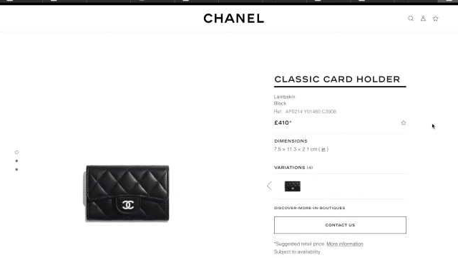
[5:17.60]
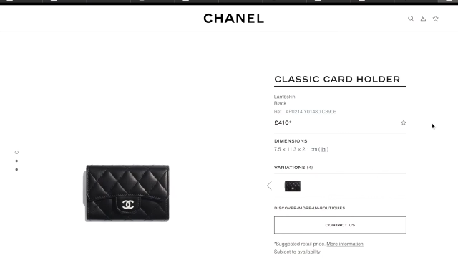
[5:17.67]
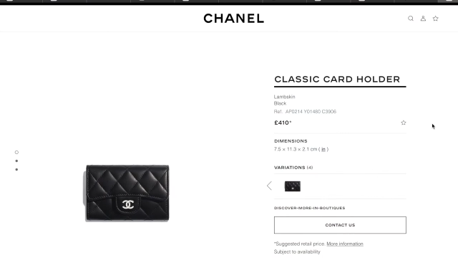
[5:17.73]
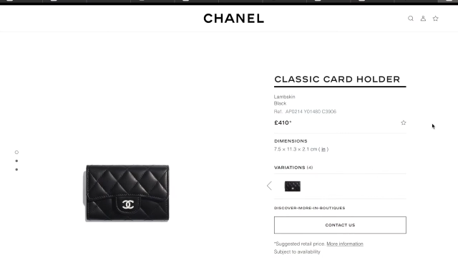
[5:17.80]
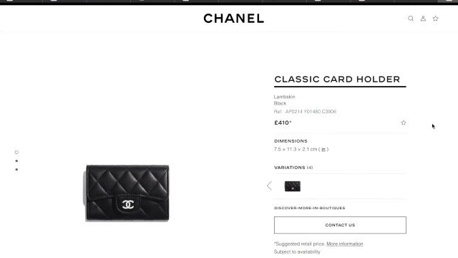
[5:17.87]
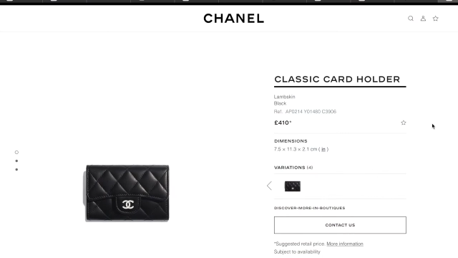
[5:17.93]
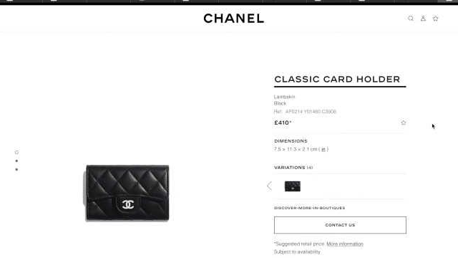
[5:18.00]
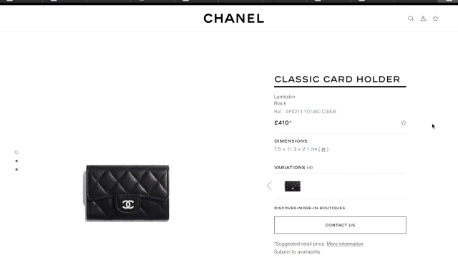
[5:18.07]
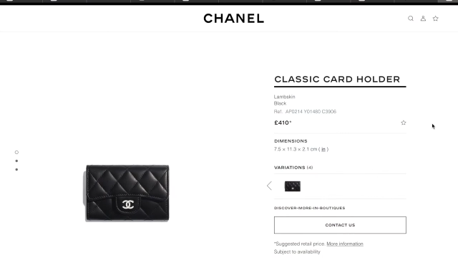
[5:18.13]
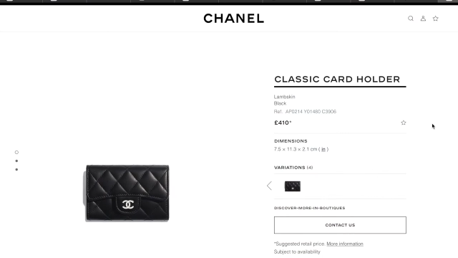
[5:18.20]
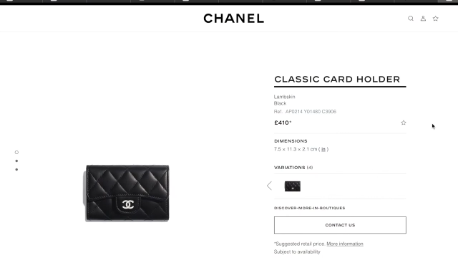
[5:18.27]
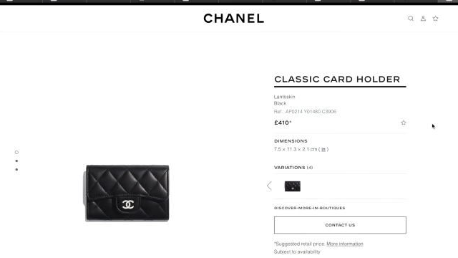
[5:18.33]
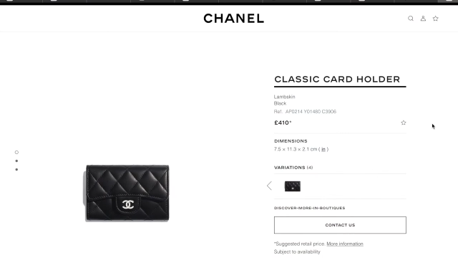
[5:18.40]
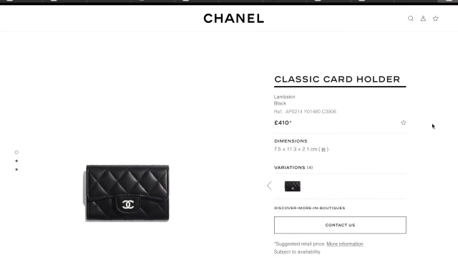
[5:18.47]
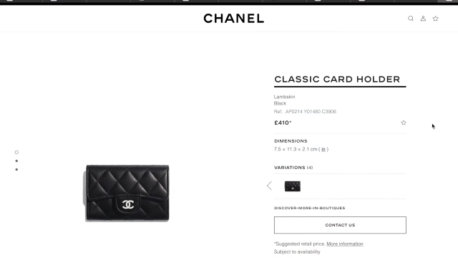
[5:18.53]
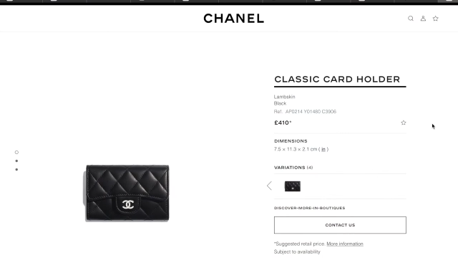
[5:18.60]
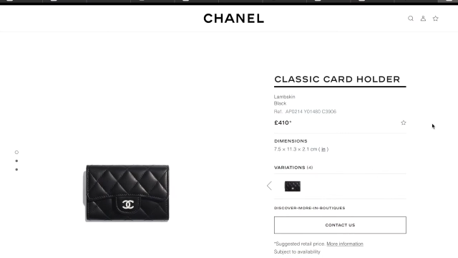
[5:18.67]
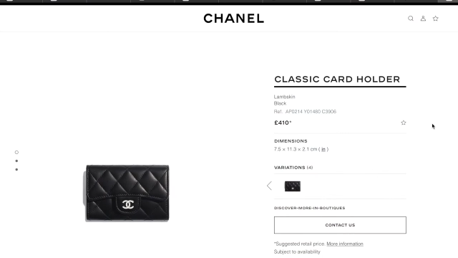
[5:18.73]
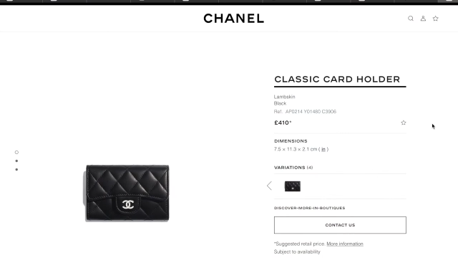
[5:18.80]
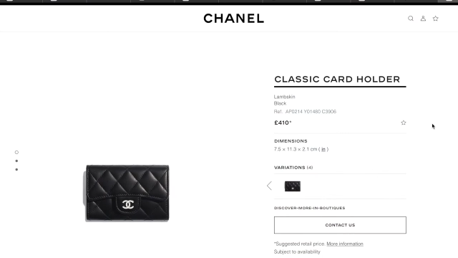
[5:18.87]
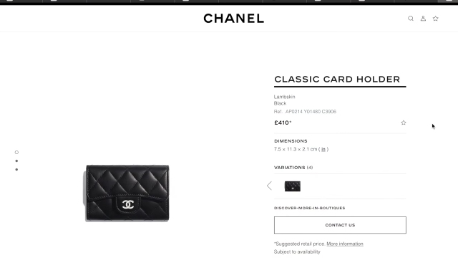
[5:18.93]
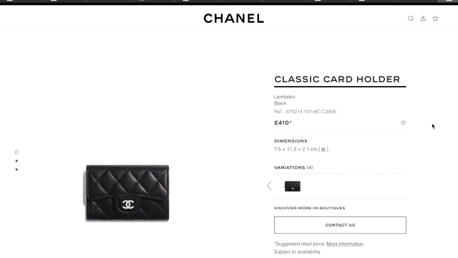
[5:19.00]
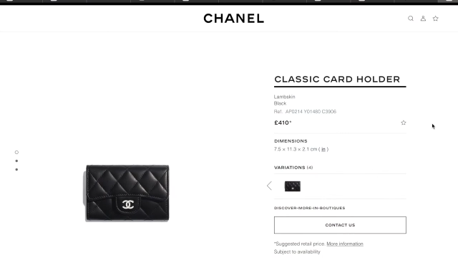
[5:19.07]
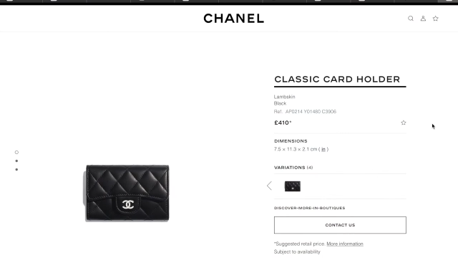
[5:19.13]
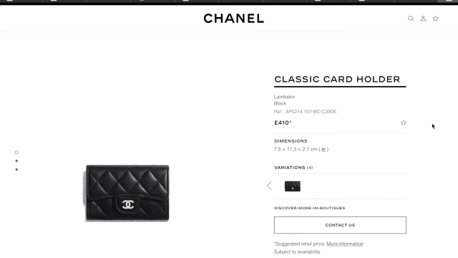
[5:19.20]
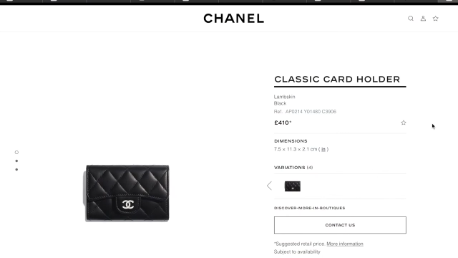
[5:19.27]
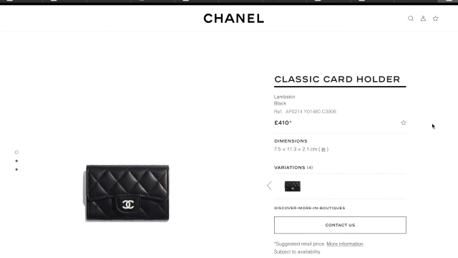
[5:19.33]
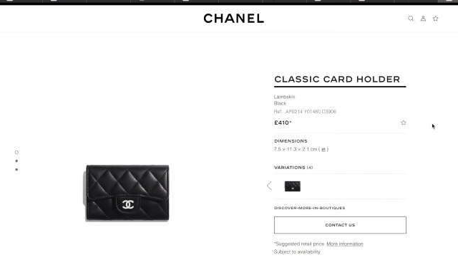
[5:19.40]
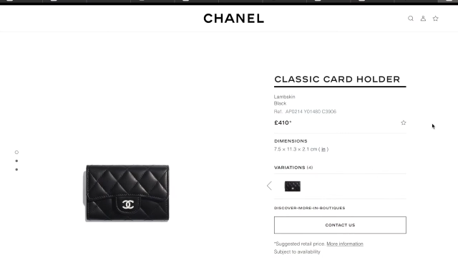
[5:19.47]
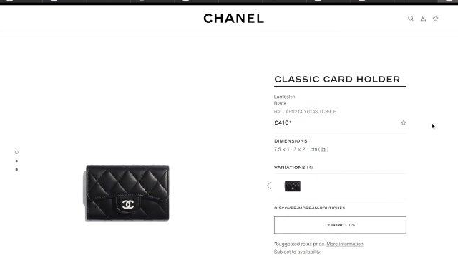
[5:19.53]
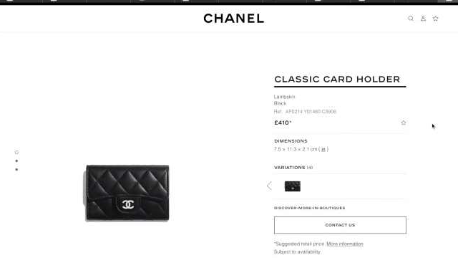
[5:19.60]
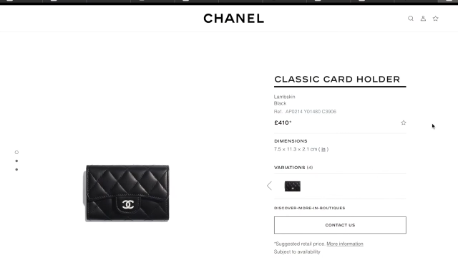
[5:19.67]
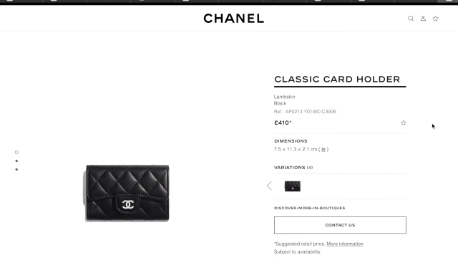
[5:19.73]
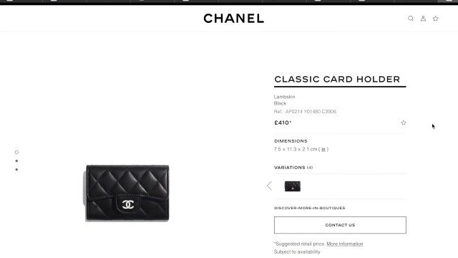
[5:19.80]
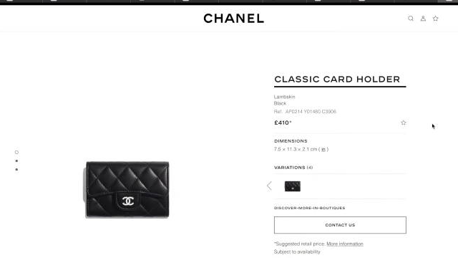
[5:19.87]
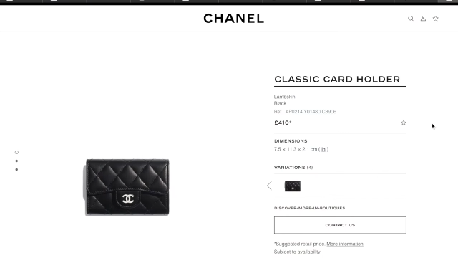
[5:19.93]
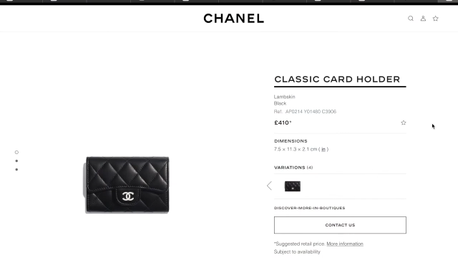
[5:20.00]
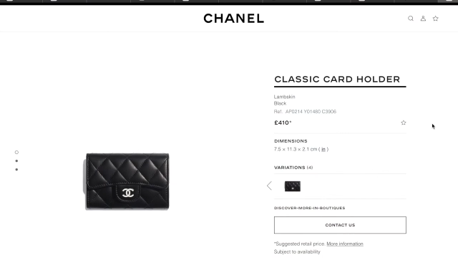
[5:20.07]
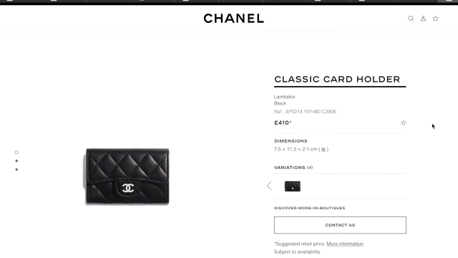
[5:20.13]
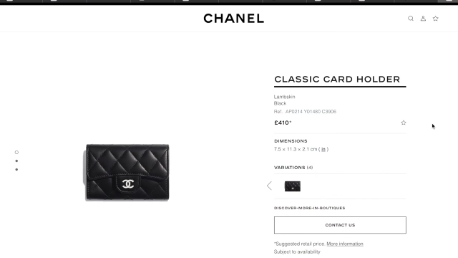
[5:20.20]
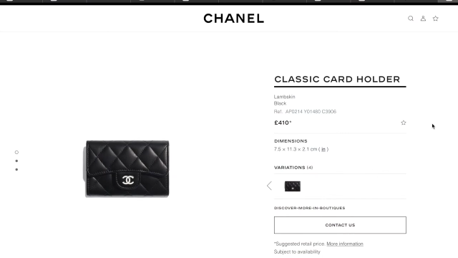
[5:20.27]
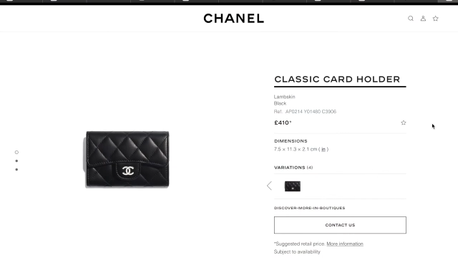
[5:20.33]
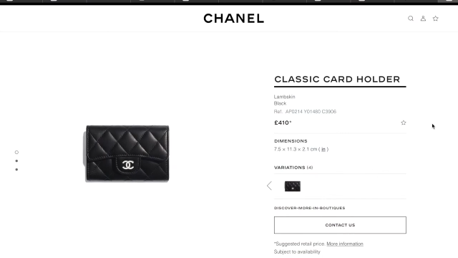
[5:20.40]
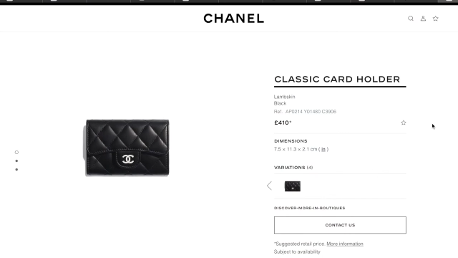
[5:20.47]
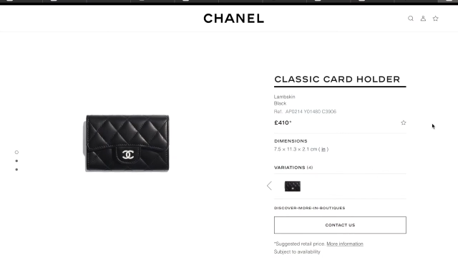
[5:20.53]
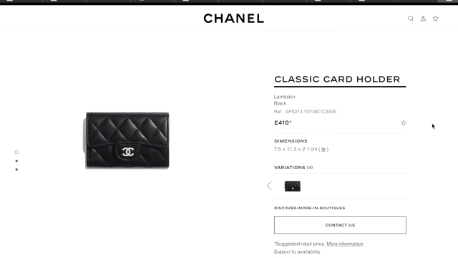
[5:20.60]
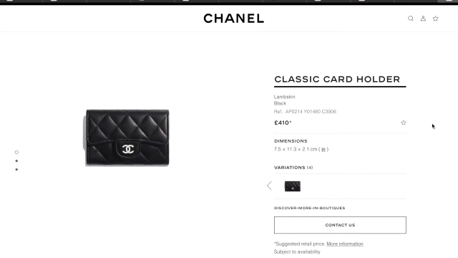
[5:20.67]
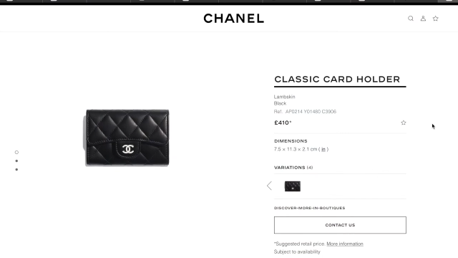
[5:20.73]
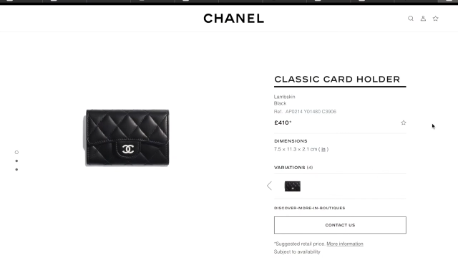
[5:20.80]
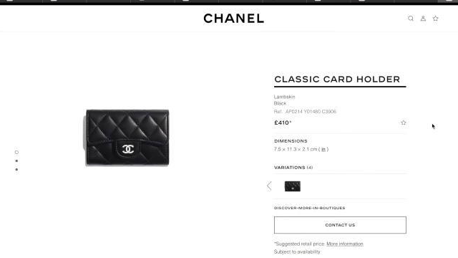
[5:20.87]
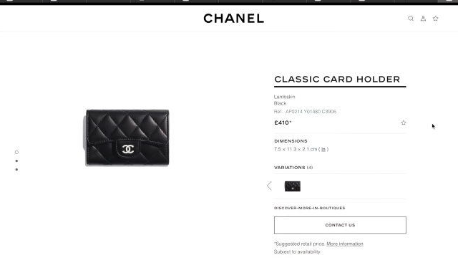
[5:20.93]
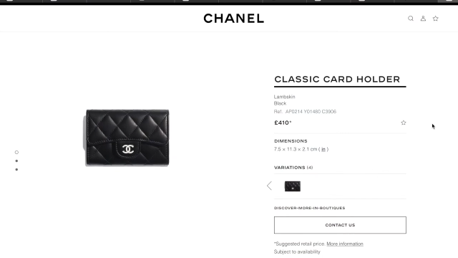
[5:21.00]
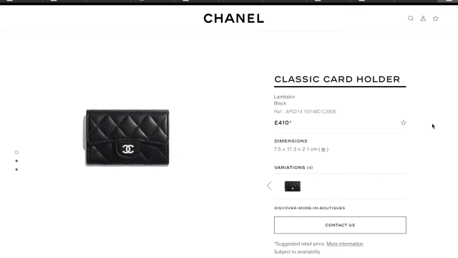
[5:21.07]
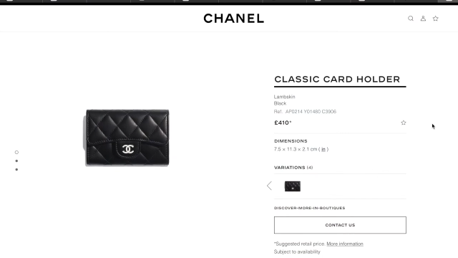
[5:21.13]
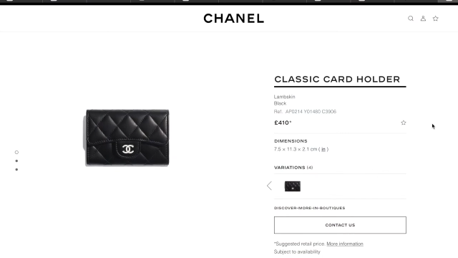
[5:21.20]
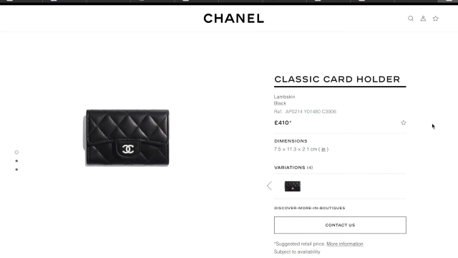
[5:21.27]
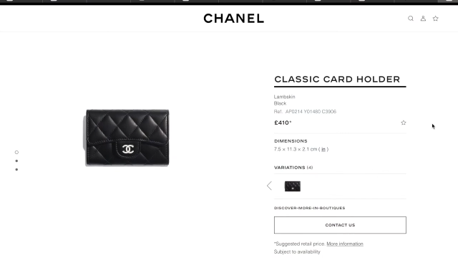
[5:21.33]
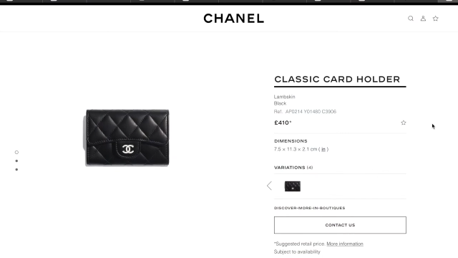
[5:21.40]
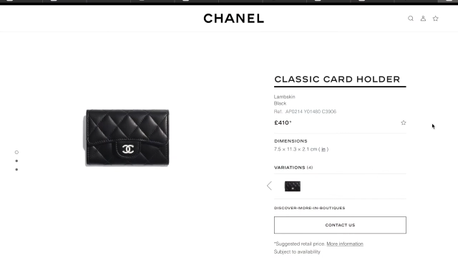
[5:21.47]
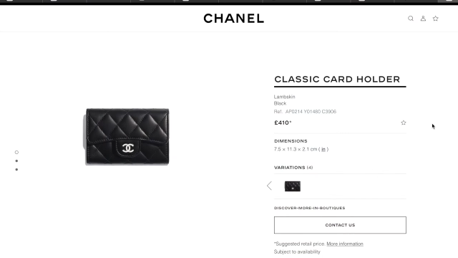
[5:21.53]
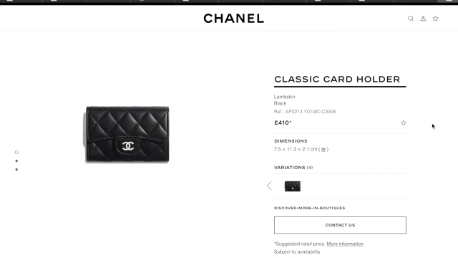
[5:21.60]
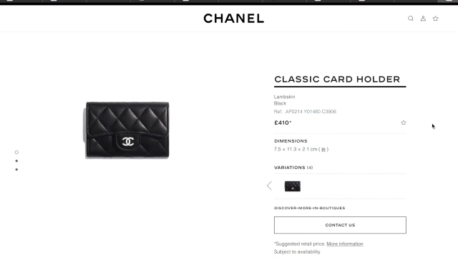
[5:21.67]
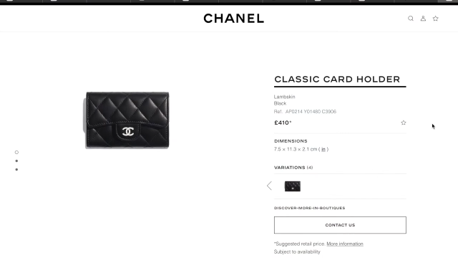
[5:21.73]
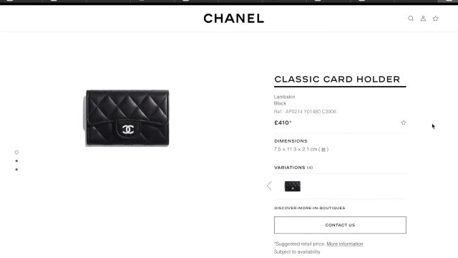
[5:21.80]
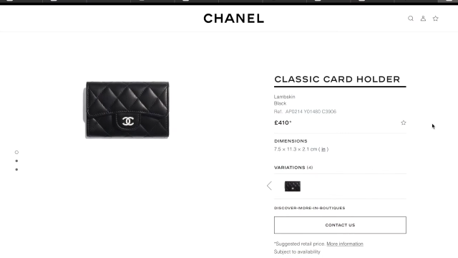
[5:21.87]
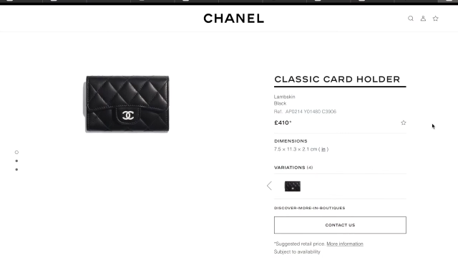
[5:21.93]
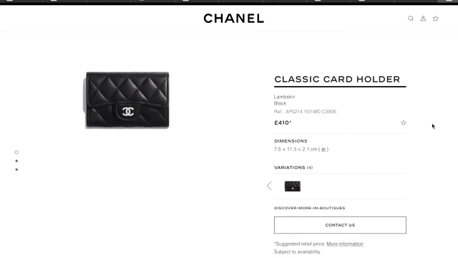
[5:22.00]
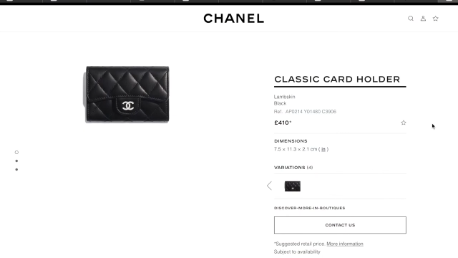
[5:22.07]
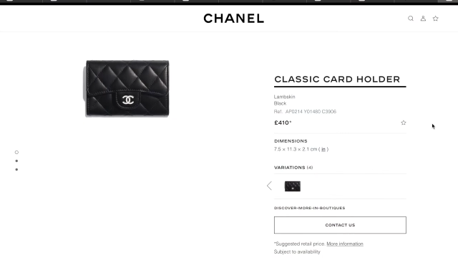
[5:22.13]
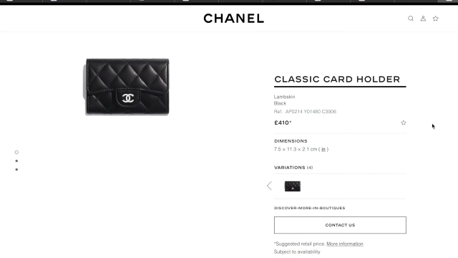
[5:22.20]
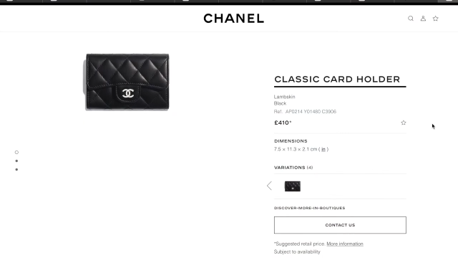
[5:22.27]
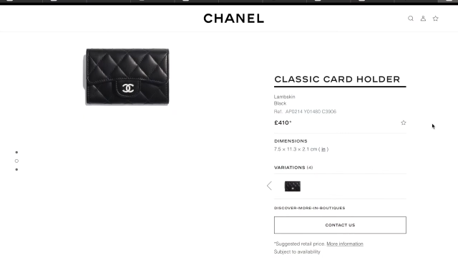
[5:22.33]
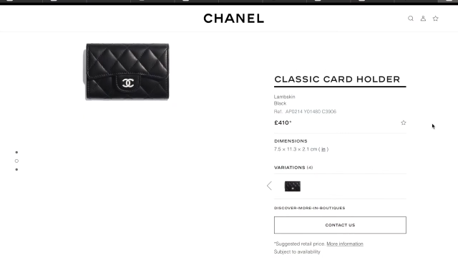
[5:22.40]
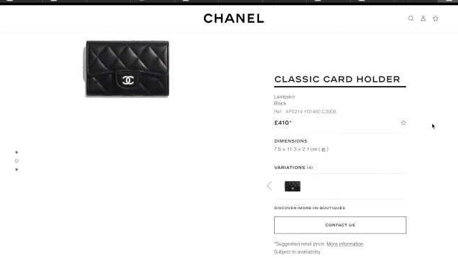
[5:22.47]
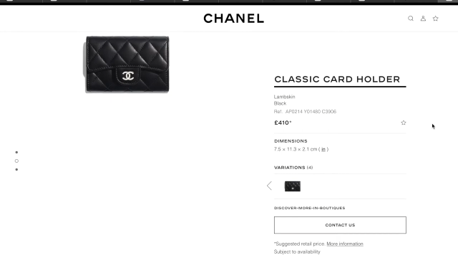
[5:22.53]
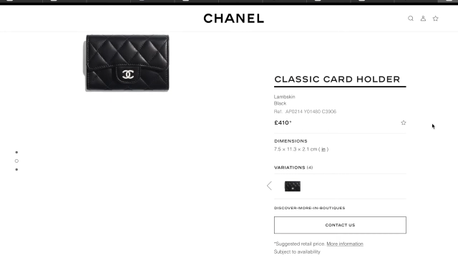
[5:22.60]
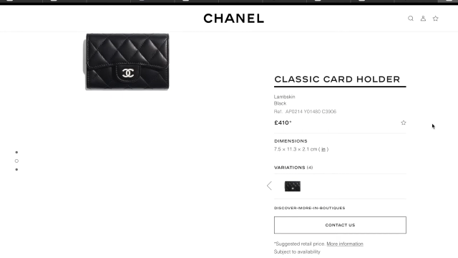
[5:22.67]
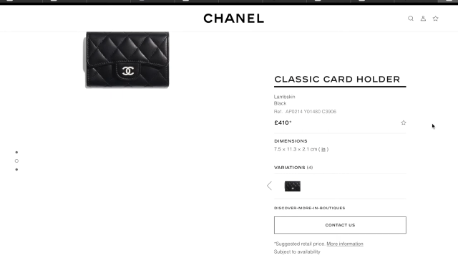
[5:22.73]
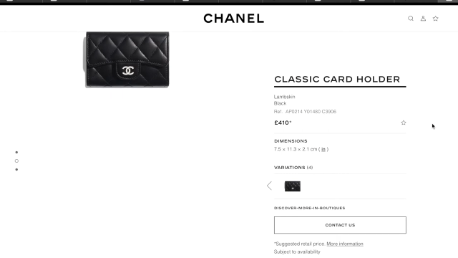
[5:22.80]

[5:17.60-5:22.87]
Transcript: No face is visible, so there are no lips to read.